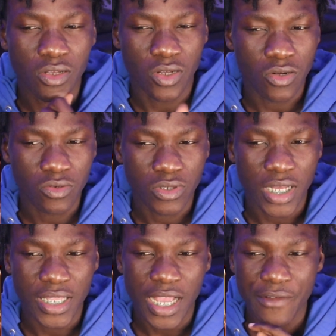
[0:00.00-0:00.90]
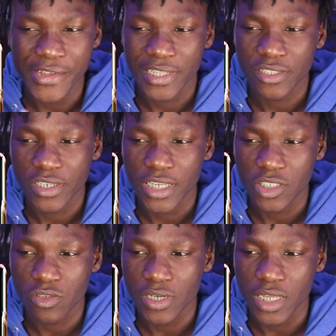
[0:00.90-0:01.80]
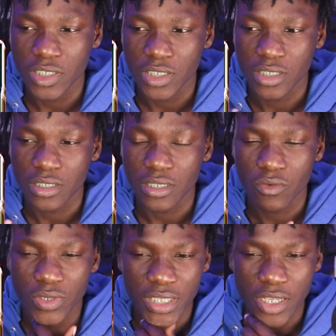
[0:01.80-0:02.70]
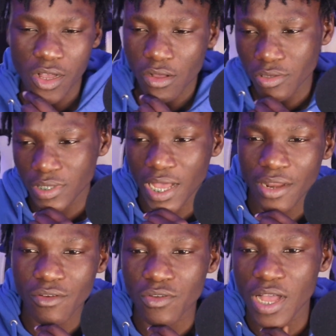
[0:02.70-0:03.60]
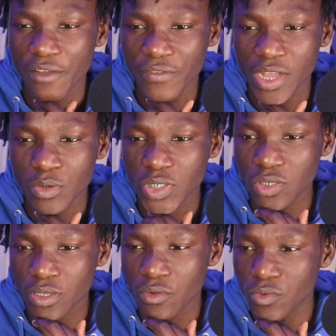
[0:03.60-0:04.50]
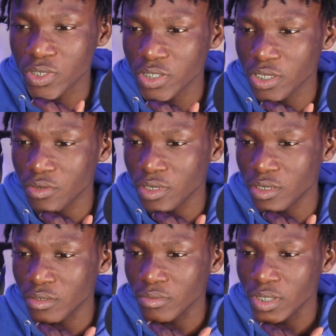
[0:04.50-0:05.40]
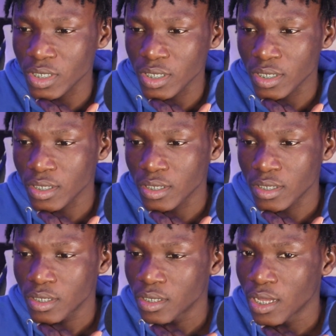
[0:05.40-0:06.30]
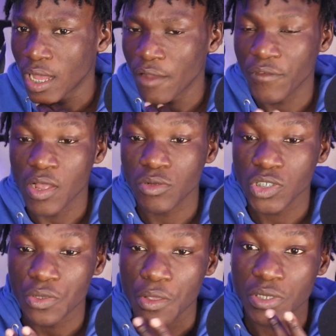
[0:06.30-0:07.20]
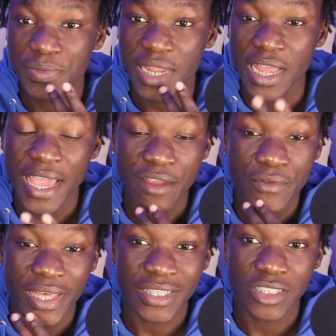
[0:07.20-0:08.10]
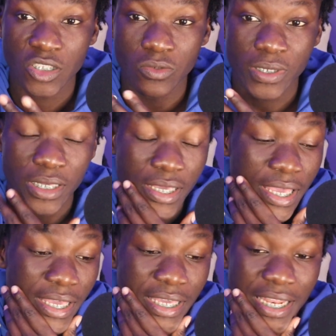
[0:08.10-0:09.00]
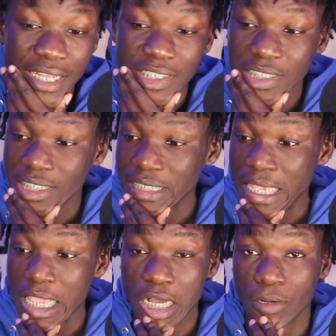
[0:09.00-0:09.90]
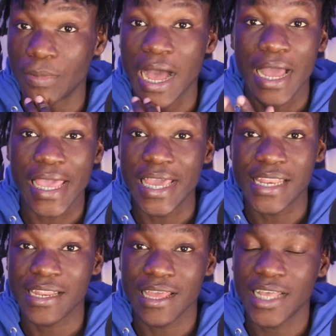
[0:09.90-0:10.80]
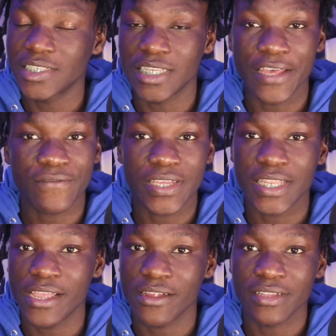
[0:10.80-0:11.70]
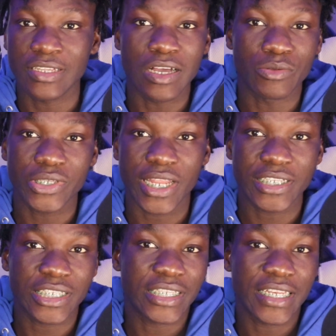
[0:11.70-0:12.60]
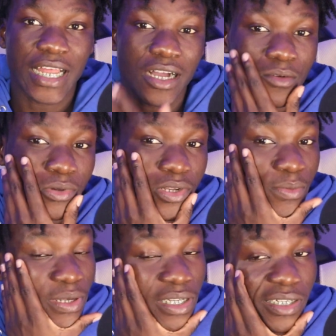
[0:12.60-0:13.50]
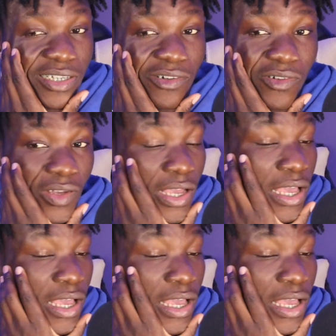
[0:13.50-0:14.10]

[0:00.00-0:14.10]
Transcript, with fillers: Goals. I think I reacted to that song and I just was it Goals? I don't know. I forgot what song it was though. Um, I forgot what song it was, but I had reacted to it and I just ain't uh, I edited it, I just left it there. You know what I'm saying? I just did not upload it. But look though,